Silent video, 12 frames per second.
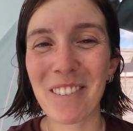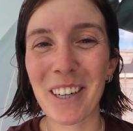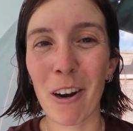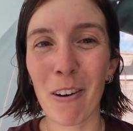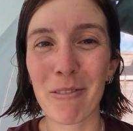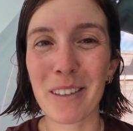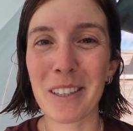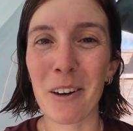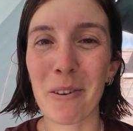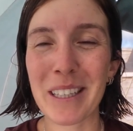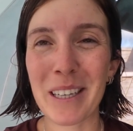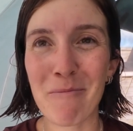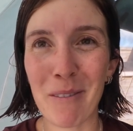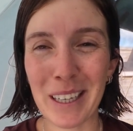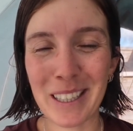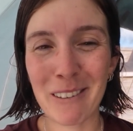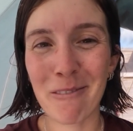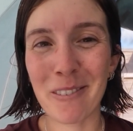Coffee is always a
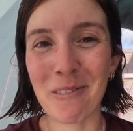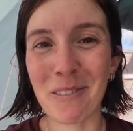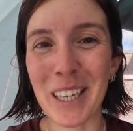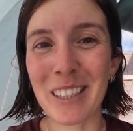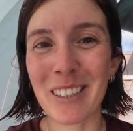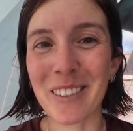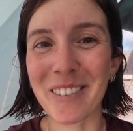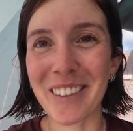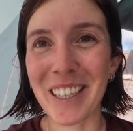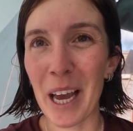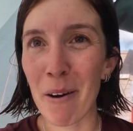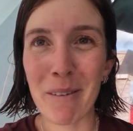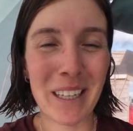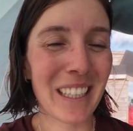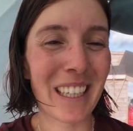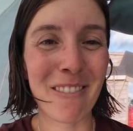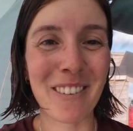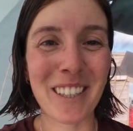must for me to
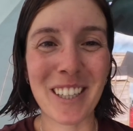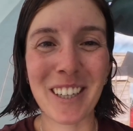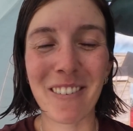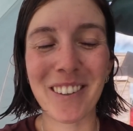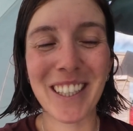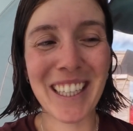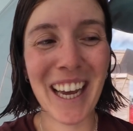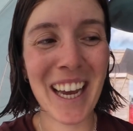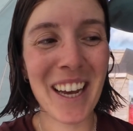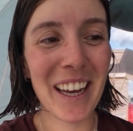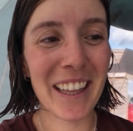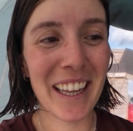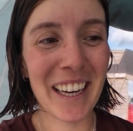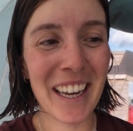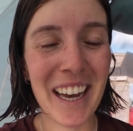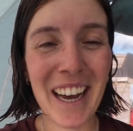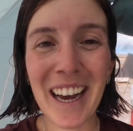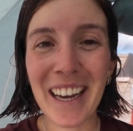basically finish off the day and then
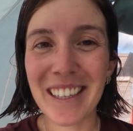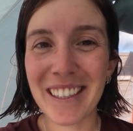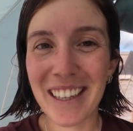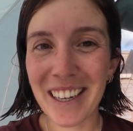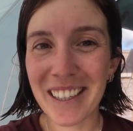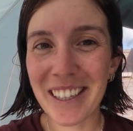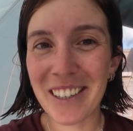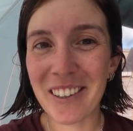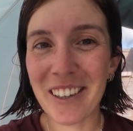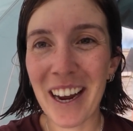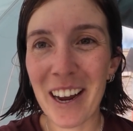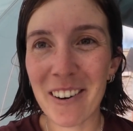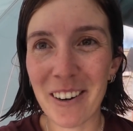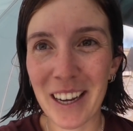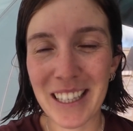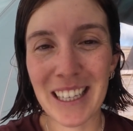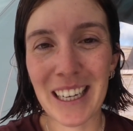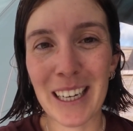start dinner,
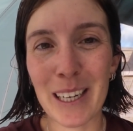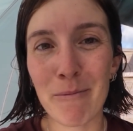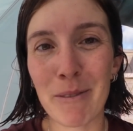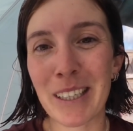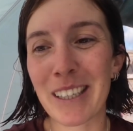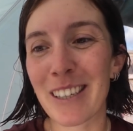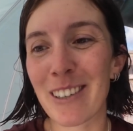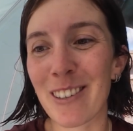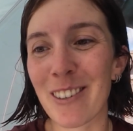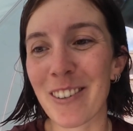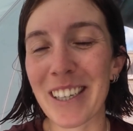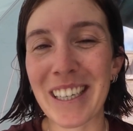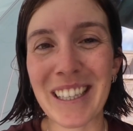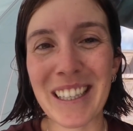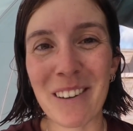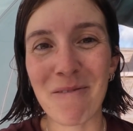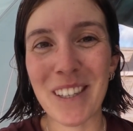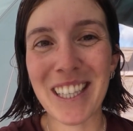rest a little bit, enjoy
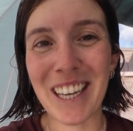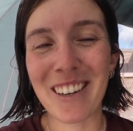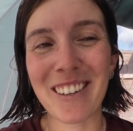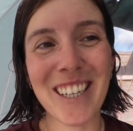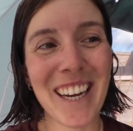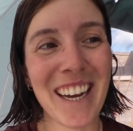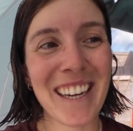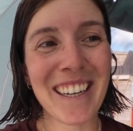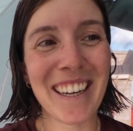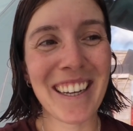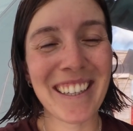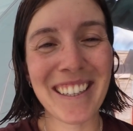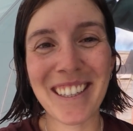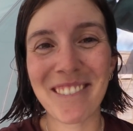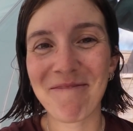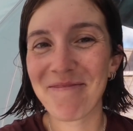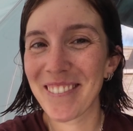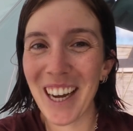some sunshine, and
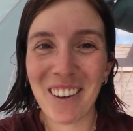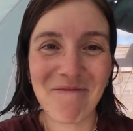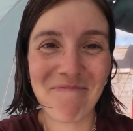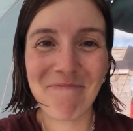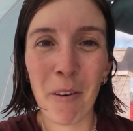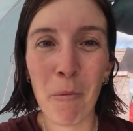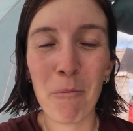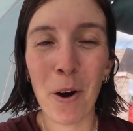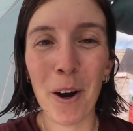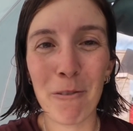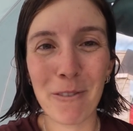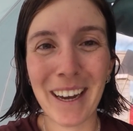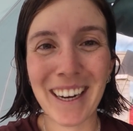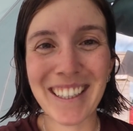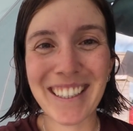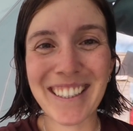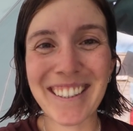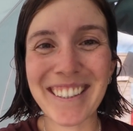
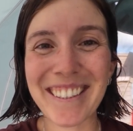perfect.